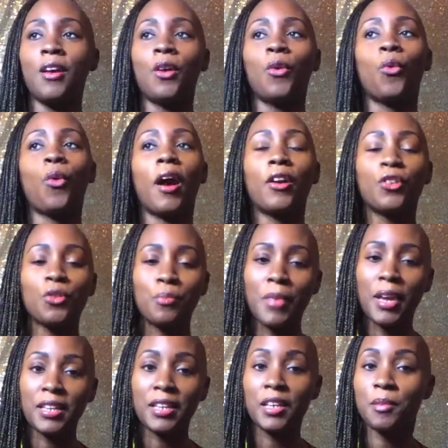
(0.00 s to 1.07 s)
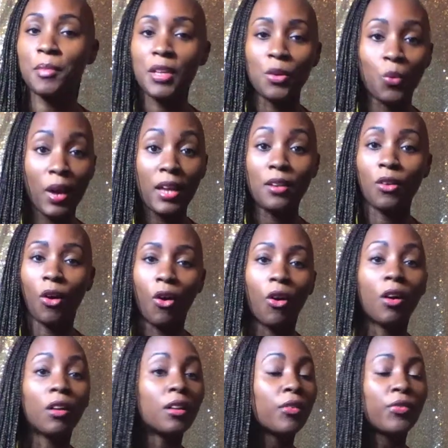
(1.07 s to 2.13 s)
why are you making me wait
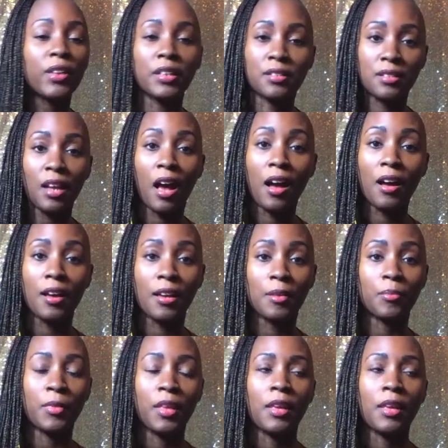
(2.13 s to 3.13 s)
all of this time?